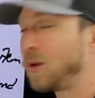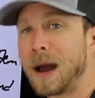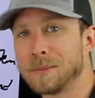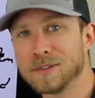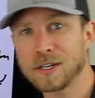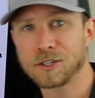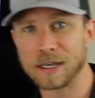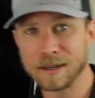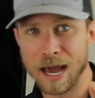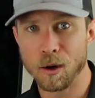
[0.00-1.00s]

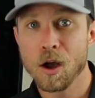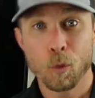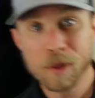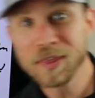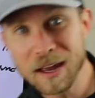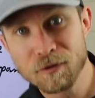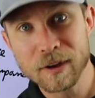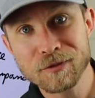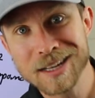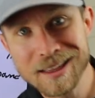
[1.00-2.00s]
proposition. Now, with that
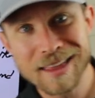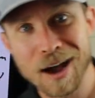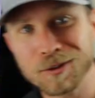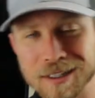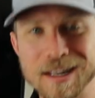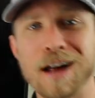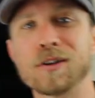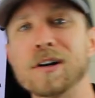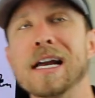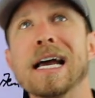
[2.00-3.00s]
fifteen thousand
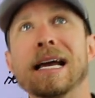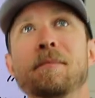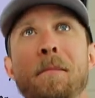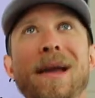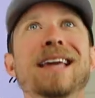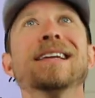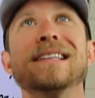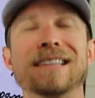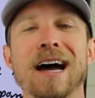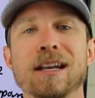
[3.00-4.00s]
dollar
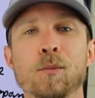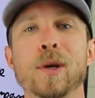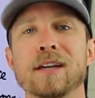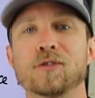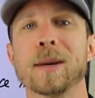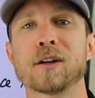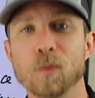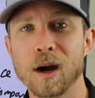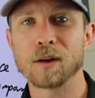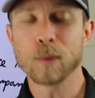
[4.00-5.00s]
maintenance item, we expect
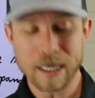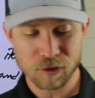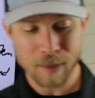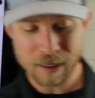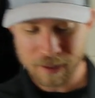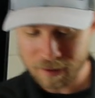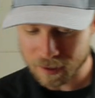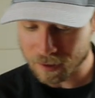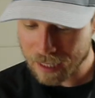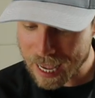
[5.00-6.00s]
what? We expect it
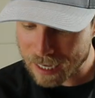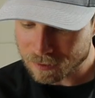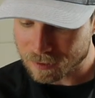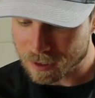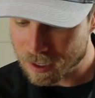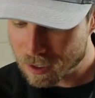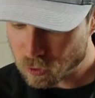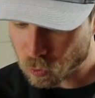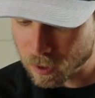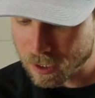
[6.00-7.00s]
to last
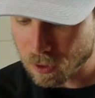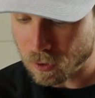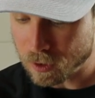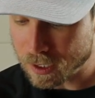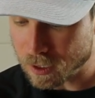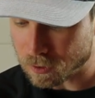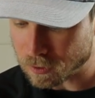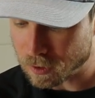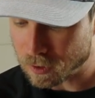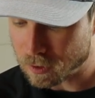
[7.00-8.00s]
twenty to thirty
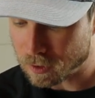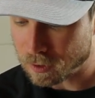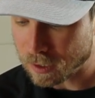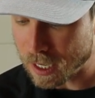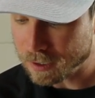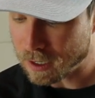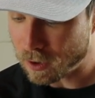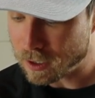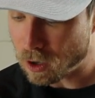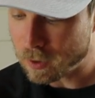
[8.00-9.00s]
years. Okay, now
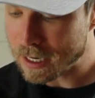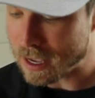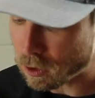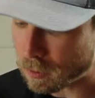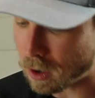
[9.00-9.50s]
I know in hail